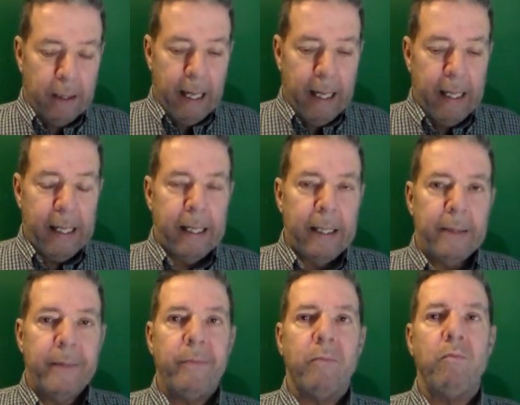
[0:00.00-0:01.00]

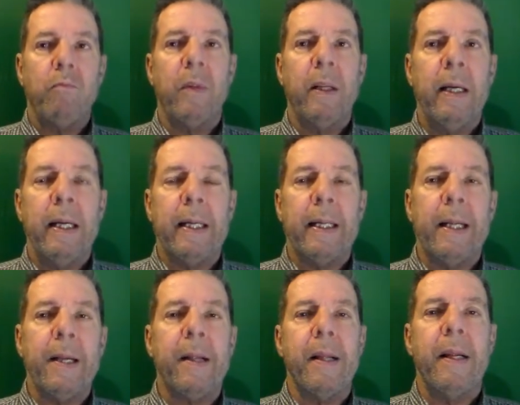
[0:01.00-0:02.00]
he
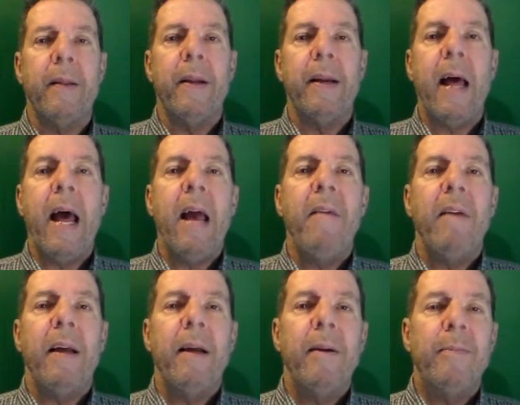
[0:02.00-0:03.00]
enlisted in the
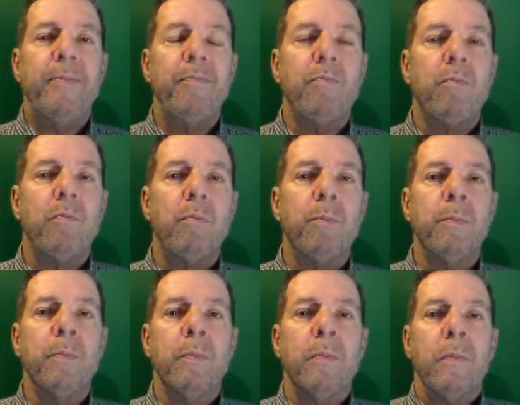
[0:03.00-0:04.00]
Navy.
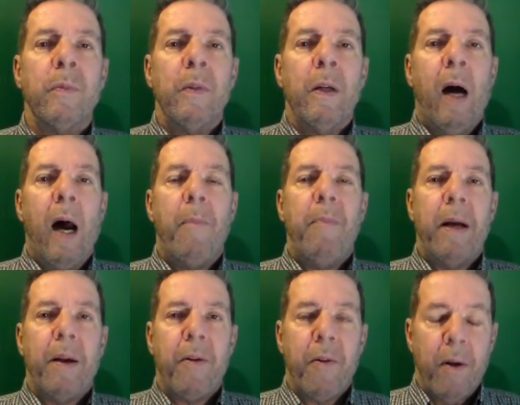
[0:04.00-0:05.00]
I
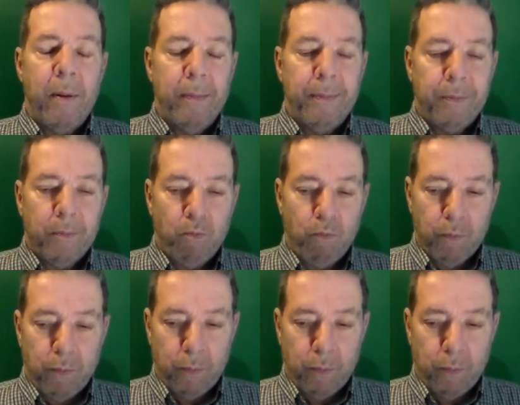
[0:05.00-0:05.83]
picture him